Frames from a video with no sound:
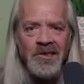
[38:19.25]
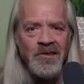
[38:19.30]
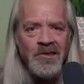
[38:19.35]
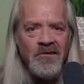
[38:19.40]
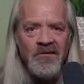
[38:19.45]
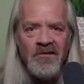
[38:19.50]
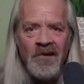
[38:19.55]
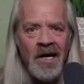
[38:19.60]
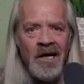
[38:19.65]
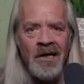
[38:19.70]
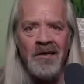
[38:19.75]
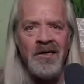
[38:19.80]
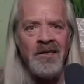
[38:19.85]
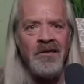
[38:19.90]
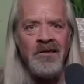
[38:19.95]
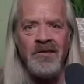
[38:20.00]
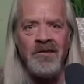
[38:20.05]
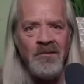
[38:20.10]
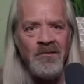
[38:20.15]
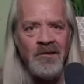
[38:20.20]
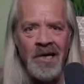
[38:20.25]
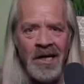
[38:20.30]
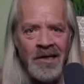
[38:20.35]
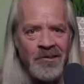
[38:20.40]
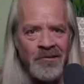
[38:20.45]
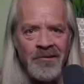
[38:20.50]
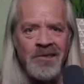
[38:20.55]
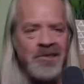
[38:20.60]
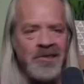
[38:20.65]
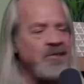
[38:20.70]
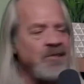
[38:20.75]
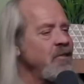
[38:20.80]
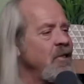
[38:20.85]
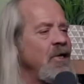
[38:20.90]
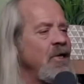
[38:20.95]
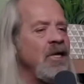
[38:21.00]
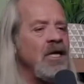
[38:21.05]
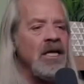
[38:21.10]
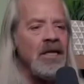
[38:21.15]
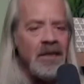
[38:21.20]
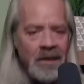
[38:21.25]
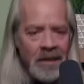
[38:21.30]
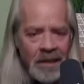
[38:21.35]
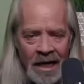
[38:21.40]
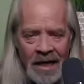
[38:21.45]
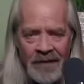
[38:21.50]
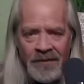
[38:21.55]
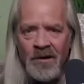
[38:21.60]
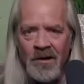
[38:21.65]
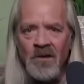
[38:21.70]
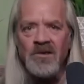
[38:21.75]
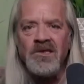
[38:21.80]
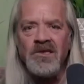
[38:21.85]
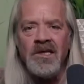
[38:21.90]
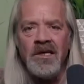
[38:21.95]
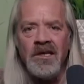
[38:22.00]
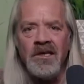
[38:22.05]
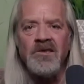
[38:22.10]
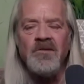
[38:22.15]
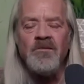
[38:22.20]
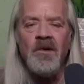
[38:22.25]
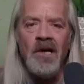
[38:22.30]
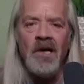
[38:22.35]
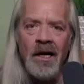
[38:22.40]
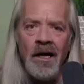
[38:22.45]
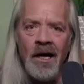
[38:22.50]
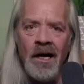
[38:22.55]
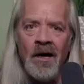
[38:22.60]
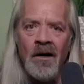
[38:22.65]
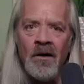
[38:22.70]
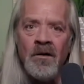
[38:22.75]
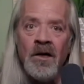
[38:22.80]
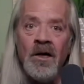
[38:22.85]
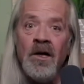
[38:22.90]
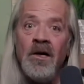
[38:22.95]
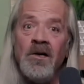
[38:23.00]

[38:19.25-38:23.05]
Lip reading: too violent, too dangerous, let those things play out.